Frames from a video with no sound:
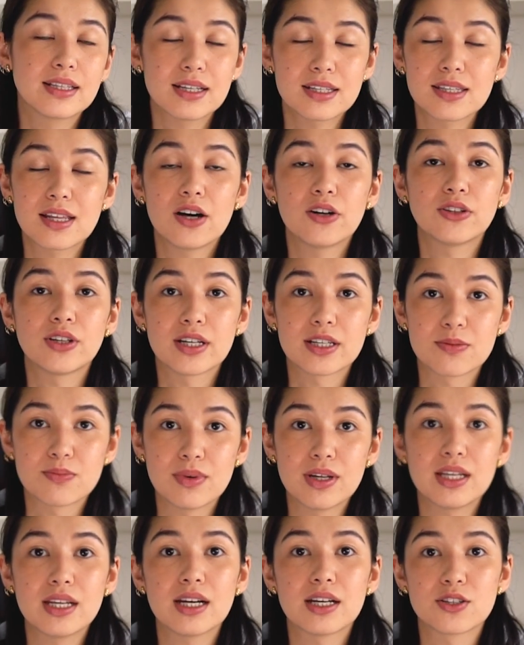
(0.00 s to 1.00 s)
Test out as
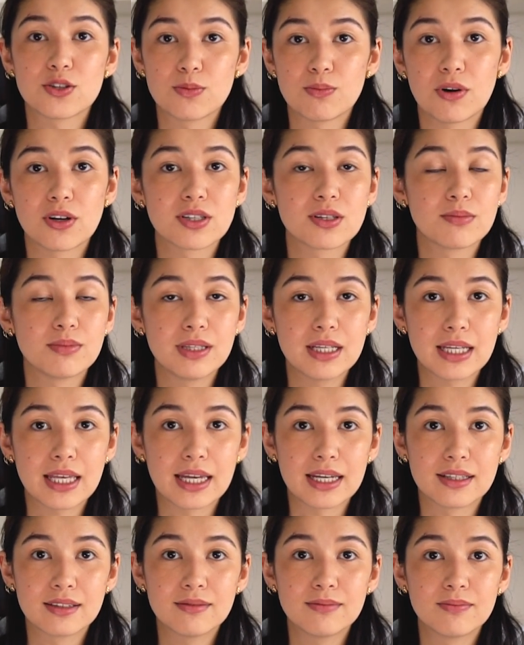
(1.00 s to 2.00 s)
many as you possibly
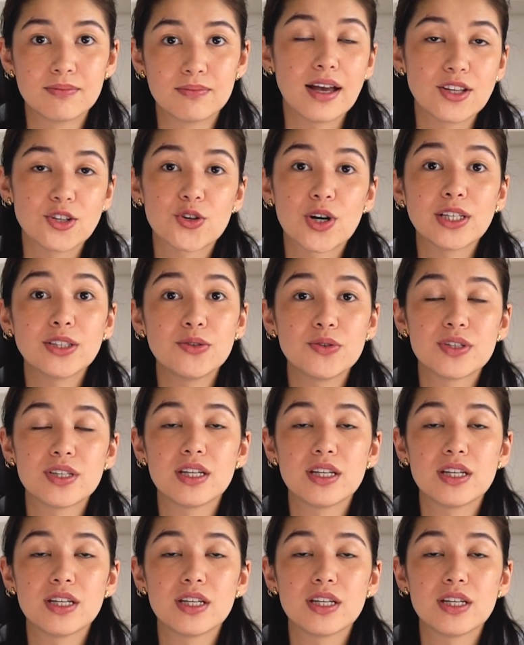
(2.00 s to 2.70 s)
can and try to